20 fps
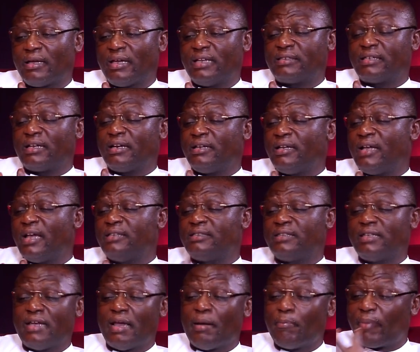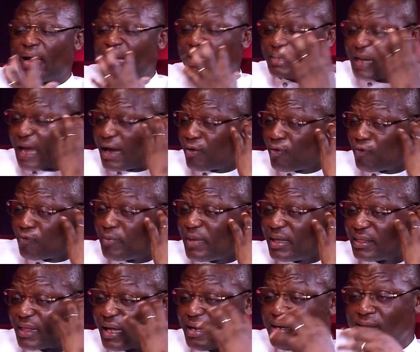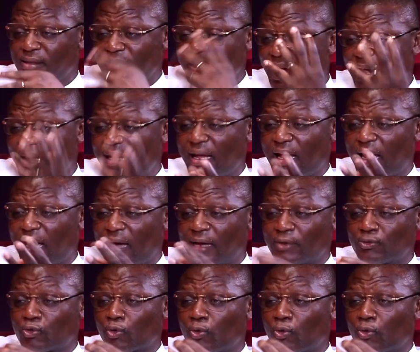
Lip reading: it's a mind kind of mentality that they had.